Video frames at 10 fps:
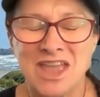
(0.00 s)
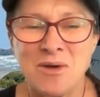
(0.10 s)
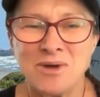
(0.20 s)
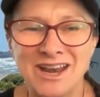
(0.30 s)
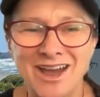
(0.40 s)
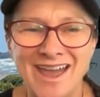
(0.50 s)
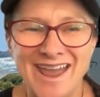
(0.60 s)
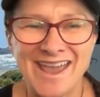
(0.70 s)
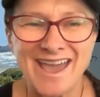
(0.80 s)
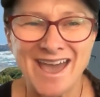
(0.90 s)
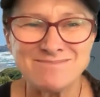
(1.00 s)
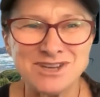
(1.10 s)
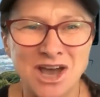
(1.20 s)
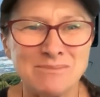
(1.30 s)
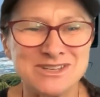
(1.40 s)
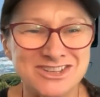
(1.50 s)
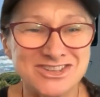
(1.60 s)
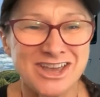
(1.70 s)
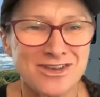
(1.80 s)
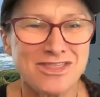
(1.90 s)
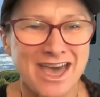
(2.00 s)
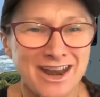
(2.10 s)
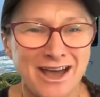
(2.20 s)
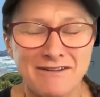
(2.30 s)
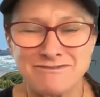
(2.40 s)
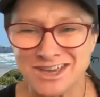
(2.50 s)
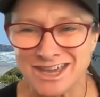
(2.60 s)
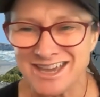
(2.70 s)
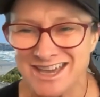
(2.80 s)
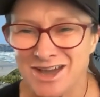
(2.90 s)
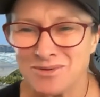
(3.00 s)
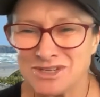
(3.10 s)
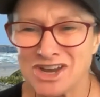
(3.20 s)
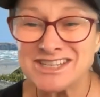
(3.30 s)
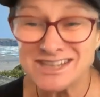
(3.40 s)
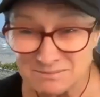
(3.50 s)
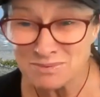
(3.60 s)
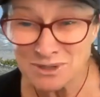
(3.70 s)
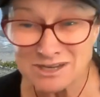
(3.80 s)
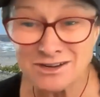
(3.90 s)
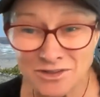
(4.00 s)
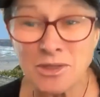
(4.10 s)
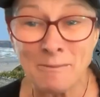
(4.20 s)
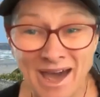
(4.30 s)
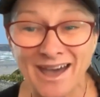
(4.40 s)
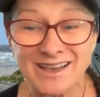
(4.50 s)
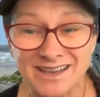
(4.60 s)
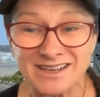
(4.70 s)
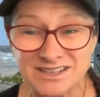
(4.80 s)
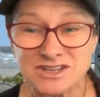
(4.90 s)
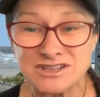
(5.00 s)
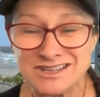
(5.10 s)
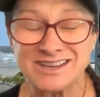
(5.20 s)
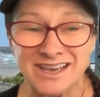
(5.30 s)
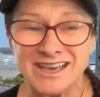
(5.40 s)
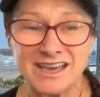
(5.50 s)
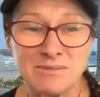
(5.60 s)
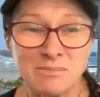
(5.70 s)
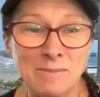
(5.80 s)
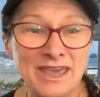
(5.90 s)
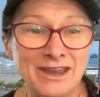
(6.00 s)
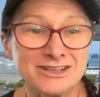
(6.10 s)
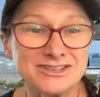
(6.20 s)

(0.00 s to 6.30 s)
when it came time to sell that RV, which I did put it on the market just to keep my parents